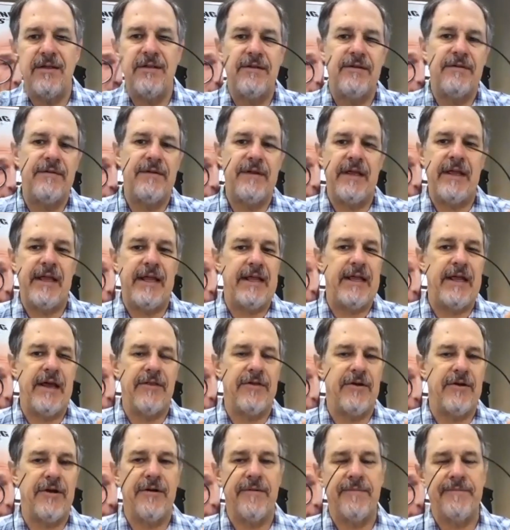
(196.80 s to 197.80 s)
any
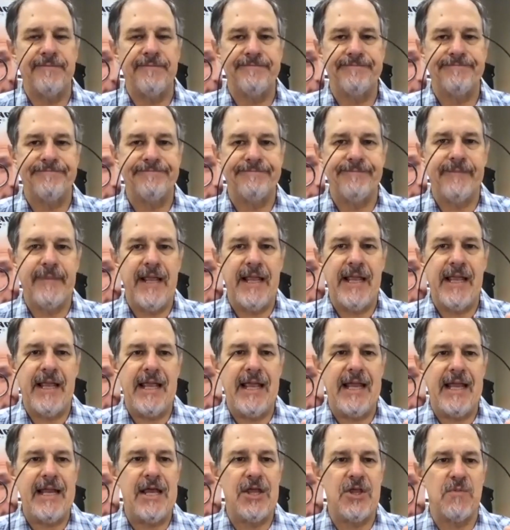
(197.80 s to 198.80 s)
other
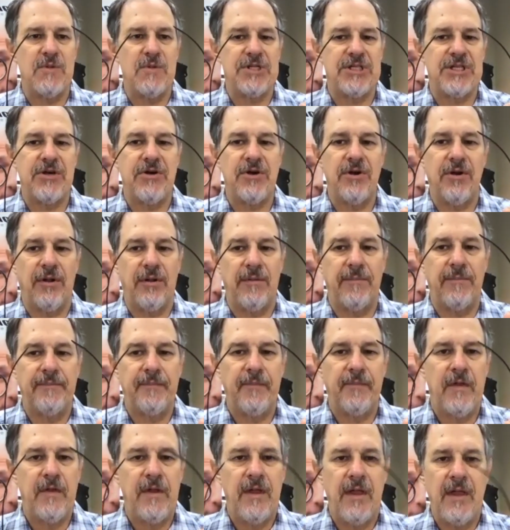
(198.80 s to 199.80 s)
material,
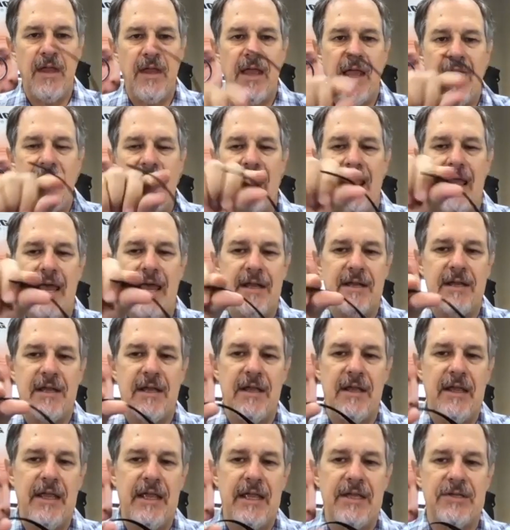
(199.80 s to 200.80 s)
and
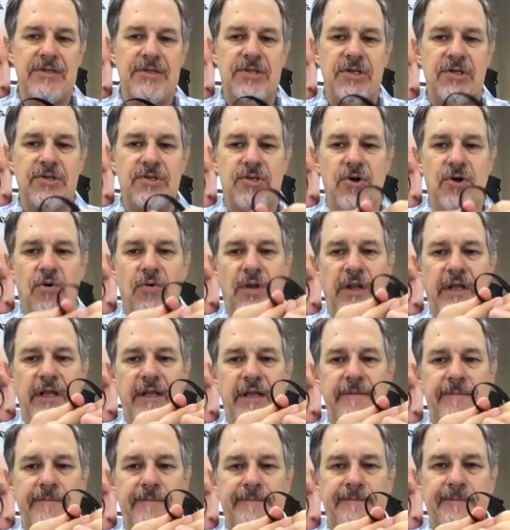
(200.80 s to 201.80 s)
is
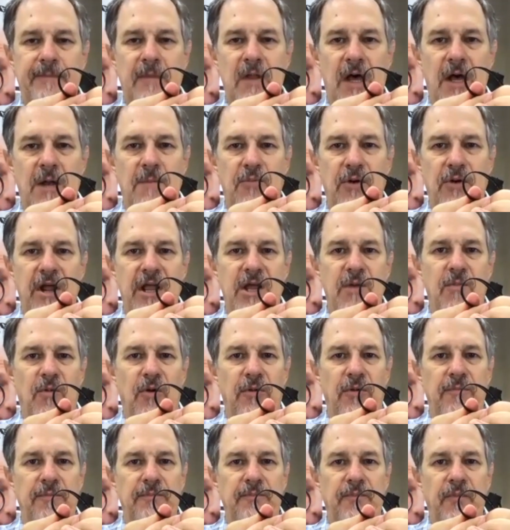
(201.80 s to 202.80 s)
totally
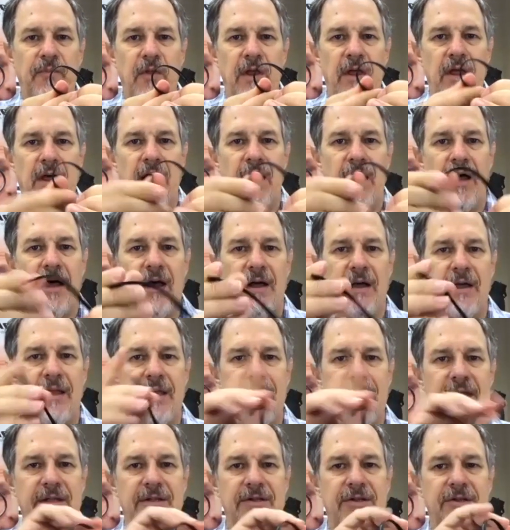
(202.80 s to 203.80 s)
unbreakable.
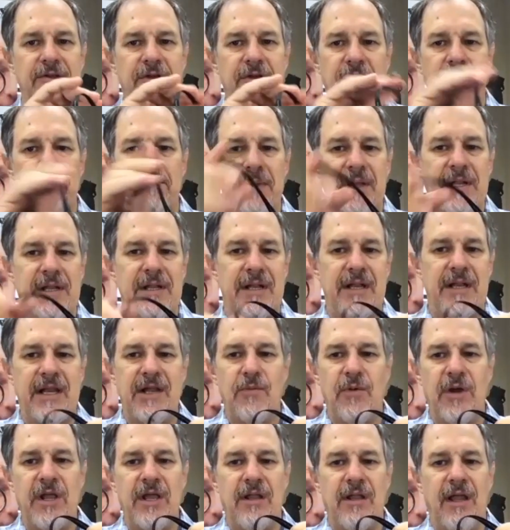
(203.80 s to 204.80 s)
You can bend it any
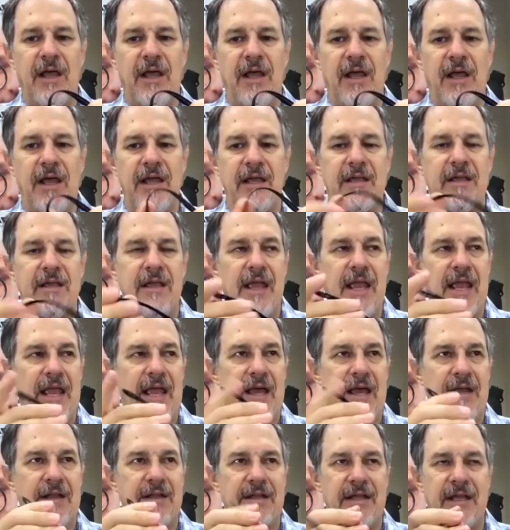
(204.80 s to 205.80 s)
way you like,
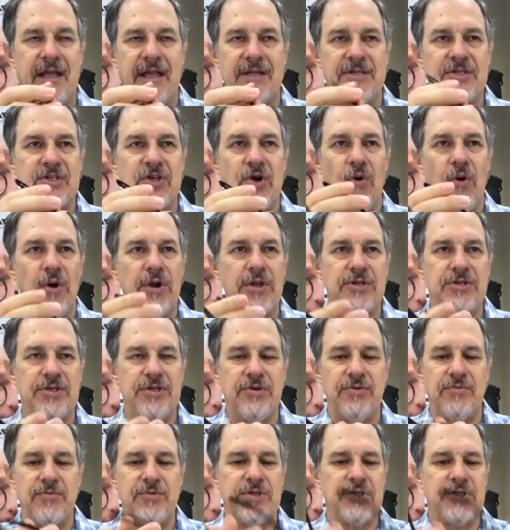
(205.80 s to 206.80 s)
and it's going
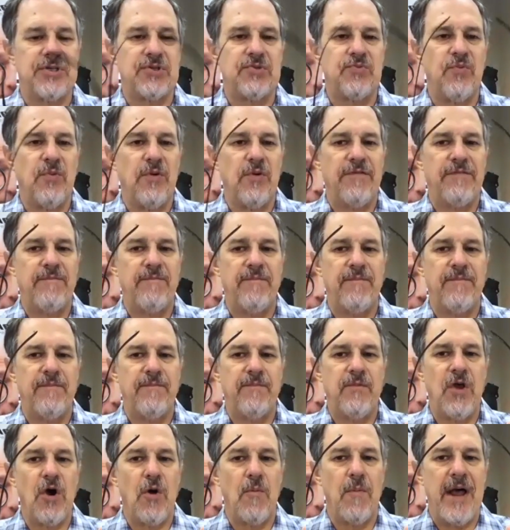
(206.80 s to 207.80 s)
to just
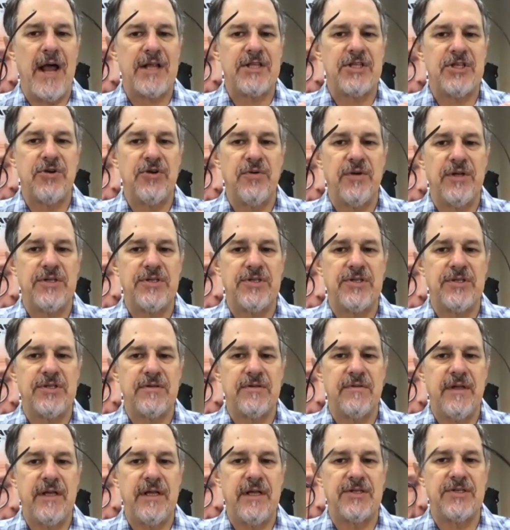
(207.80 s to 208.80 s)
go back to
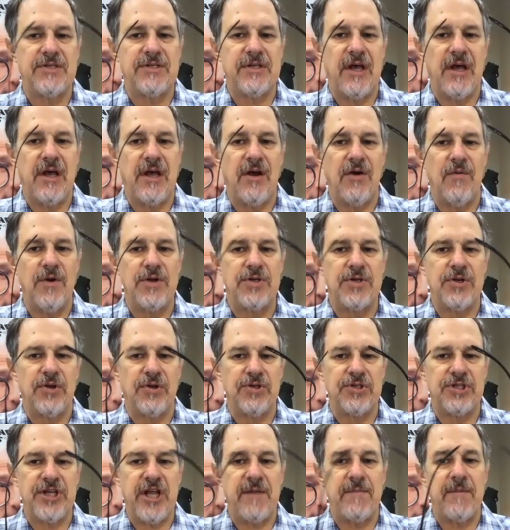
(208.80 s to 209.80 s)
its original
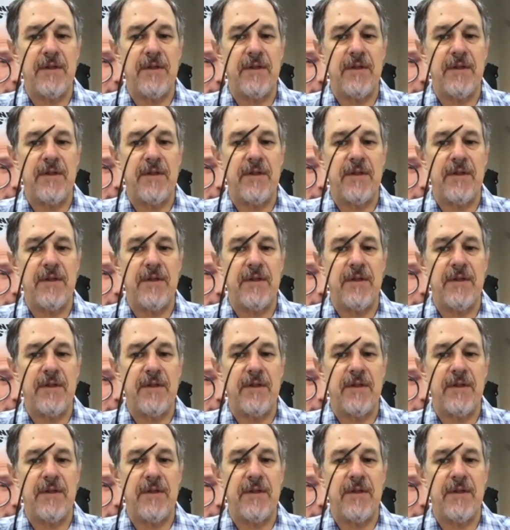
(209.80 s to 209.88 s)
shape,